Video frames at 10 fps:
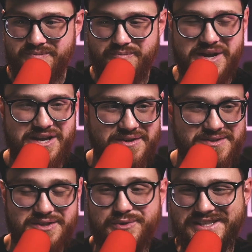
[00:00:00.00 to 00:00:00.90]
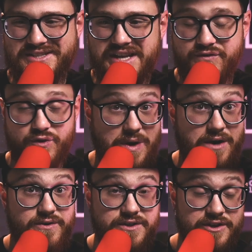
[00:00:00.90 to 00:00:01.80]
making this a little bit safer
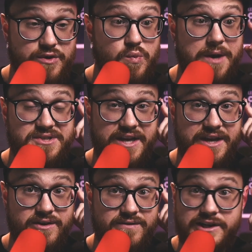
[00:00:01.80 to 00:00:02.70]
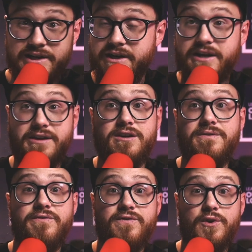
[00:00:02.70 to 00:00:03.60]
while using the web standard of like a
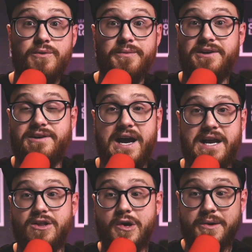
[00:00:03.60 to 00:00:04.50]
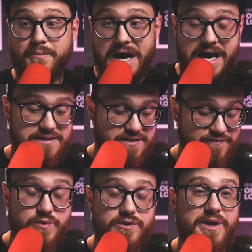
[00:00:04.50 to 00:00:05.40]
confirm dialog box?
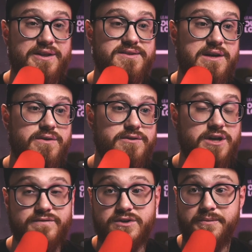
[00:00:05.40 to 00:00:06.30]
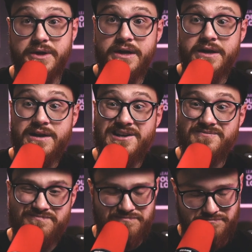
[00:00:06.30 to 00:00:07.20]
If you were to write this out in JavaScript,
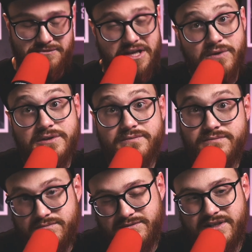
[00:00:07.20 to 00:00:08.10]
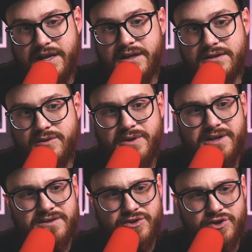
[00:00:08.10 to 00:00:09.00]
it would take a little bit
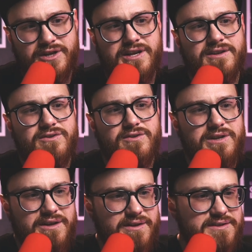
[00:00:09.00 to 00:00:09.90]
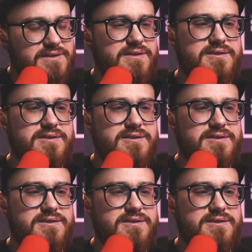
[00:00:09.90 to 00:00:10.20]
because you're hooking into like this